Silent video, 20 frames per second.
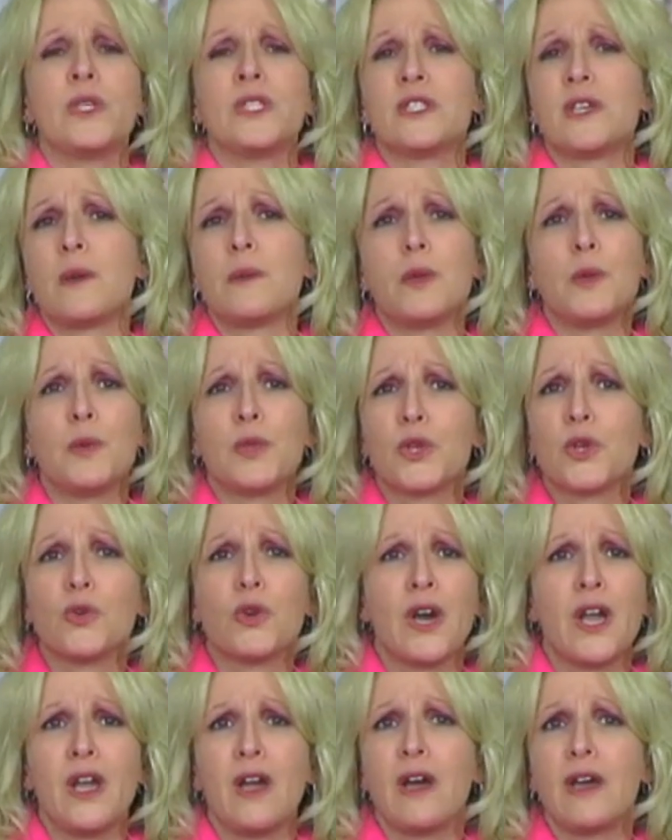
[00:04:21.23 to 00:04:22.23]
saw me with a
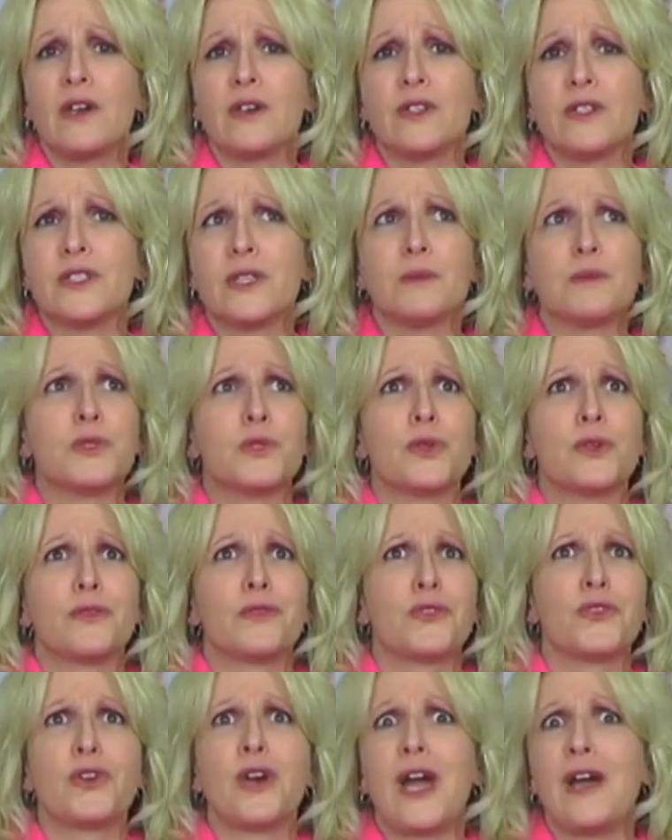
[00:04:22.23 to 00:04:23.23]
crayon or some sort of
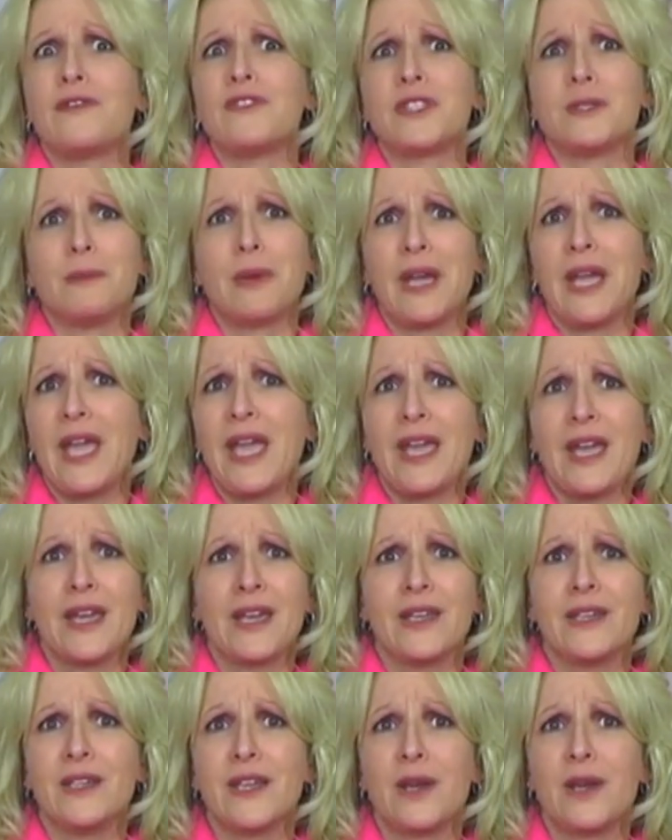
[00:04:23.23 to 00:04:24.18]
craft in my hand.